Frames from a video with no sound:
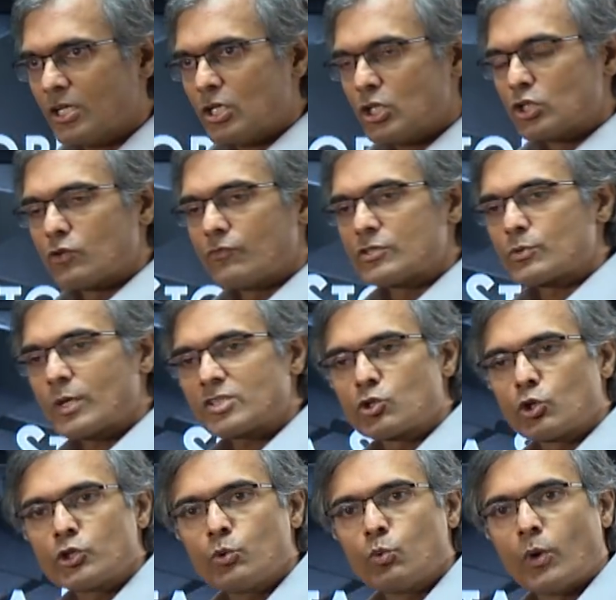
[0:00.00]
So Vishwas
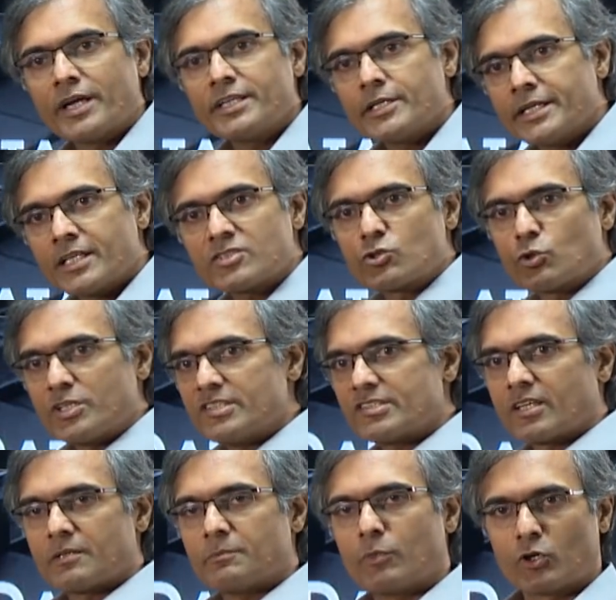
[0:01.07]
told you why data stories are
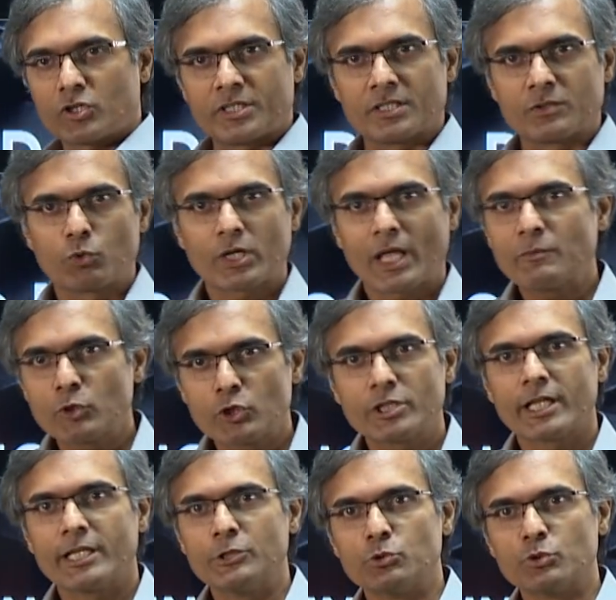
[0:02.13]
important. What I'm going to tell
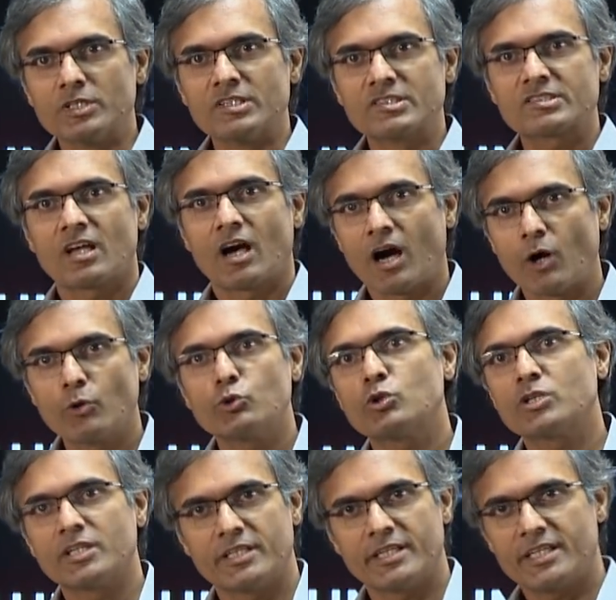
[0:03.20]
you is how you
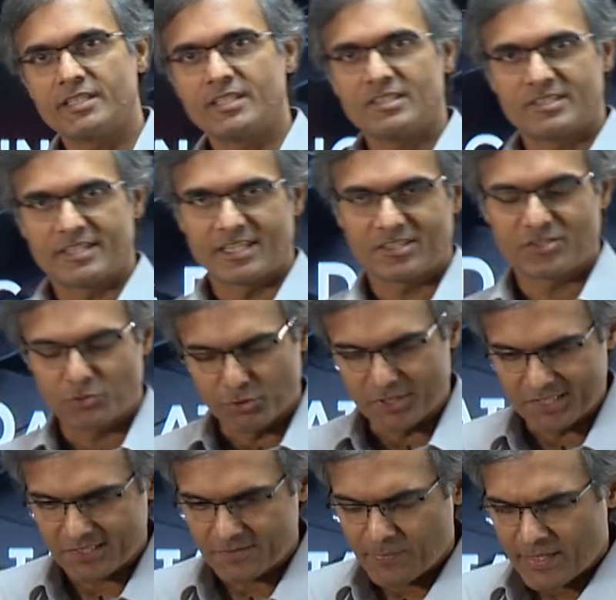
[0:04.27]
create these data
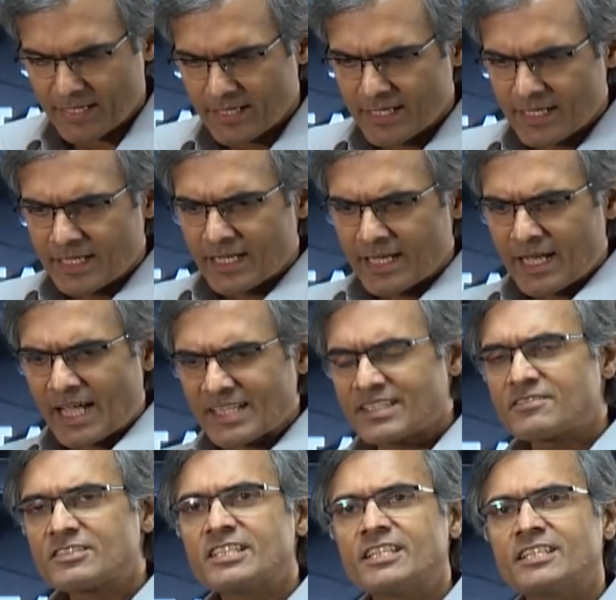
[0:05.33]
stories. As I've
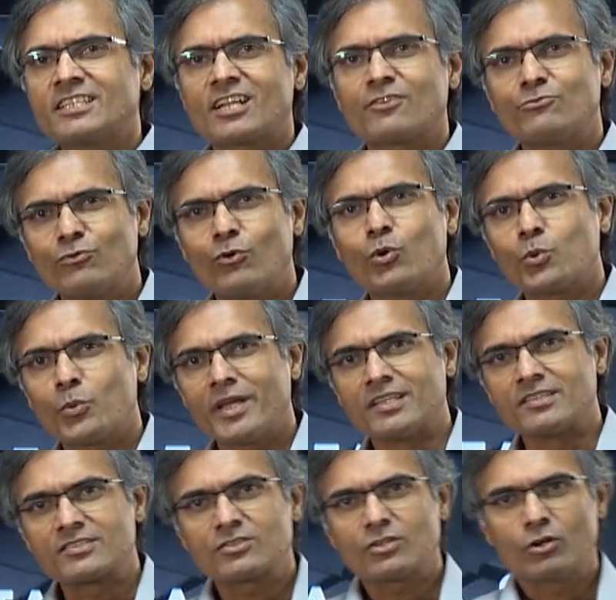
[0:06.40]
seen it, there are 4
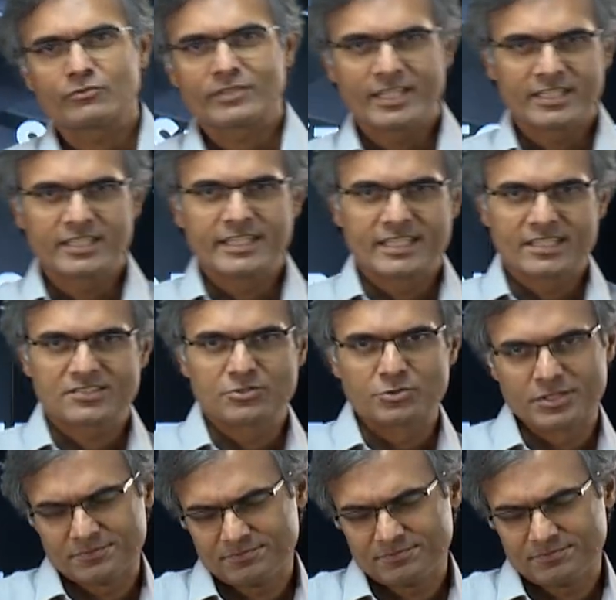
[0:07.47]
ways of telling a data story.